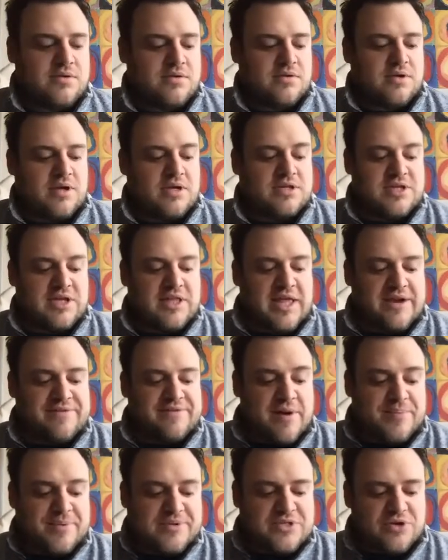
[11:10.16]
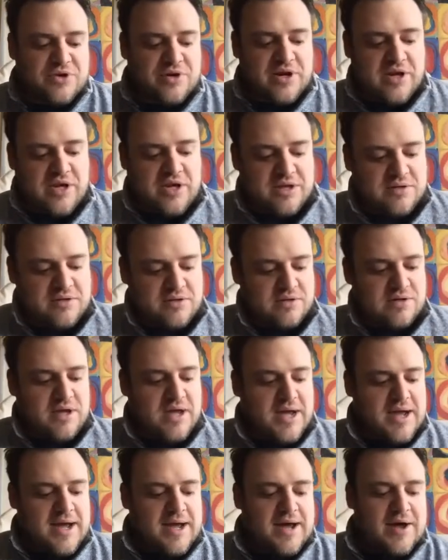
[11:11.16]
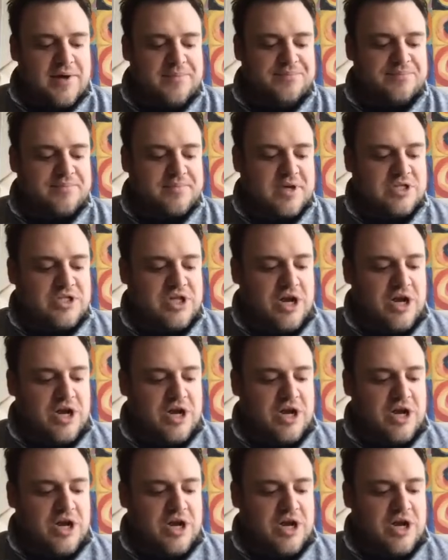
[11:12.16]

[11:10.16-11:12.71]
I see a lot of opportunity. Because,